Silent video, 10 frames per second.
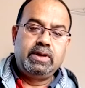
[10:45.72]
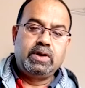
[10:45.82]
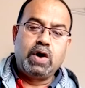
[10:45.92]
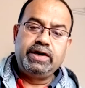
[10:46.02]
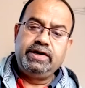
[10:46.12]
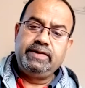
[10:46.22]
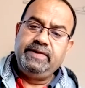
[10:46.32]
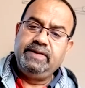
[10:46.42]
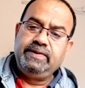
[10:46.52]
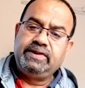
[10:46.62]
Cognitive
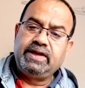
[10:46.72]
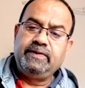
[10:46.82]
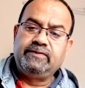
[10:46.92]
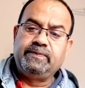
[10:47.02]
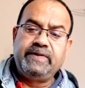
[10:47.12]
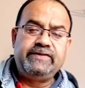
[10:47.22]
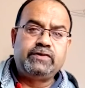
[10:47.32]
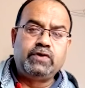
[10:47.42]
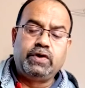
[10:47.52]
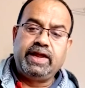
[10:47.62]
behavior therapy is
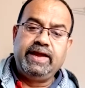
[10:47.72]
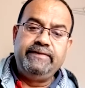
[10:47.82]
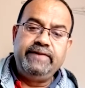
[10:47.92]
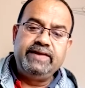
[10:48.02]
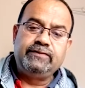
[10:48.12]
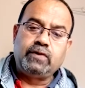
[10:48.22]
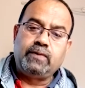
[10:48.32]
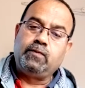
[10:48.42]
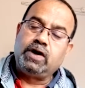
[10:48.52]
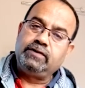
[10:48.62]
based on evidence
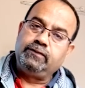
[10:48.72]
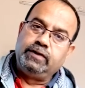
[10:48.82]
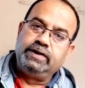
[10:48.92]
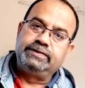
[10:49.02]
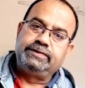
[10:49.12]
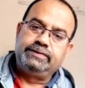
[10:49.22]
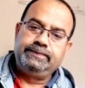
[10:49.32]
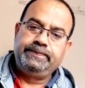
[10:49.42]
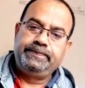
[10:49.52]
of what works.